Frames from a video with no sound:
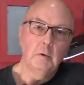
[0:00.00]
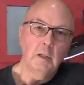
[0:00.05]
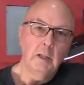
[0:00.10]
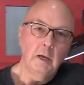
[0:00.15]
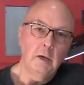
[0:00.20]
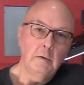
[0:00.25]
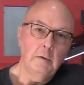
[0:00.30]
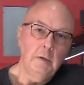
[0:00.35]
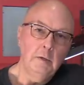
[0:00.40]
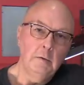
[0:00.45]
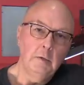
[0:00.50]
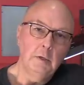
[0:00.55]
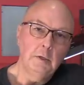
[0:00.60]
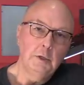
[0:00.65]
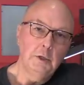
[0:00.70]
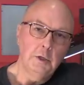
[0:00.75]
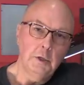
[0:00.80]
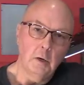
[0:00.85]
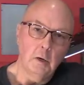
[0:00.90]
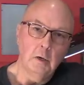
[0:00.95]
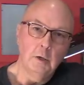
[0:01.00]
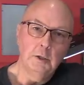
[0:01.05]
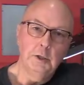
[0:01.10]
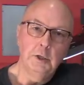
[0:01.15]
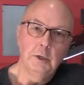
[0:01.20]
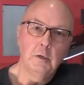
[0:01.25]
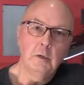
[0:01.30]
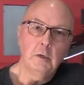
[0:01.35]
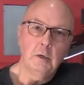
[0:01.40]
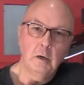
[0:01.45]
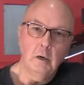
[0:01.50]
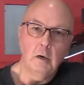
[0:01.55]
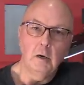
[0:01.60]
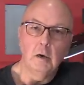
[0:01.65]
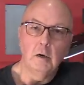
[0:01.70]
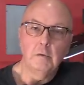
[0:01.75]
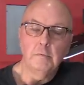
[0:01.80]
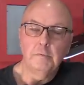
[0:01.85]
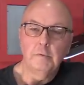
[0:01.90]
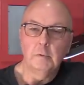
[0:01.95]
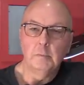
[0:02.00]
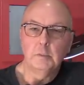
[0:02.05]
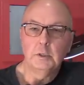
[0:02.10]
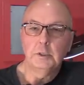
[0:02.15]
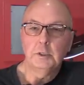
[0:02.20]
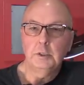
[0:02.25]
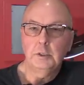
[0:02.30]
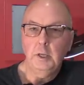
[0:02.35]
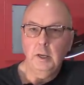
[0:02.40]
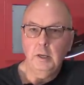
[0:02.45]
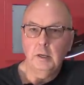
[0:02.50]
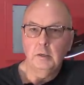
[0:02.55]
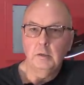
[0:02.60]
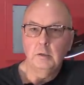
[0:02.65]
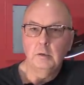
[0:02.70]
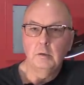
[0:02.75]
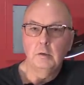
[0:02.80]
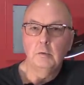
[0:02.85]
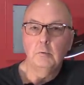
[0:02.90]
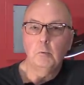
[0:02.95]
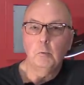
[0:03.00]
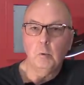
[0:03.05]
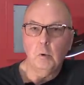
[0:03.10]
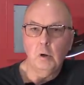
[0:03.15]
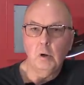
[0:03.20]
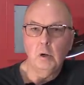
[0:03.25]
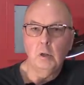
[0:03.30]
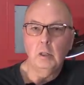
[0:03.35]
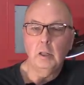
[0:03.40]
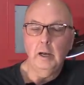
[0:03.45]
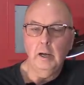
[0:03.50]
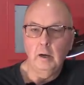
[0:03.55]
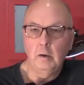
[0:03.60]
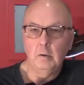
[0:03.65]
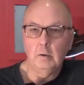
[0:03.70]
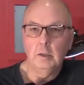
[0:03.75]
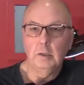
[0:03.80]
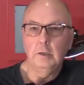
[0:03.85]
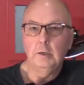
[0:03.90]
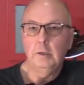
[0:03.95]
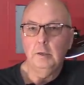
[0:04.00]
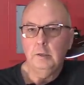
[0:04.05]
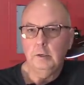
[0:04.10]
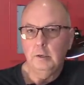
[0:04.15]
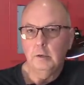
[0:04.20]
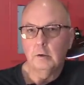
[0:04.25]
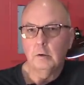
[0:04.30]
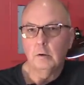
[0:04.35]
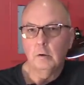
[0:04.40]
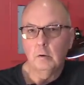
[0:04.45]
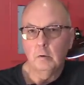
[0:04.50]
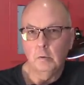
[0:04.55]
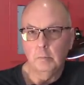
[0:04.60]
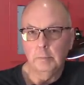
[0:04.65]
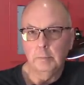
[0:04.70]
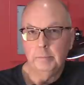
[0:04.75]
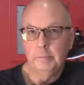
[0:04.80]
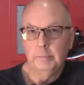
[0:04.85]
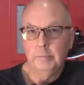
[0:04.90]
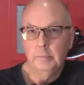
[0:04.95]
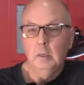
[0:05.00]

allow you to charge your car from a standard wall outlet in your home.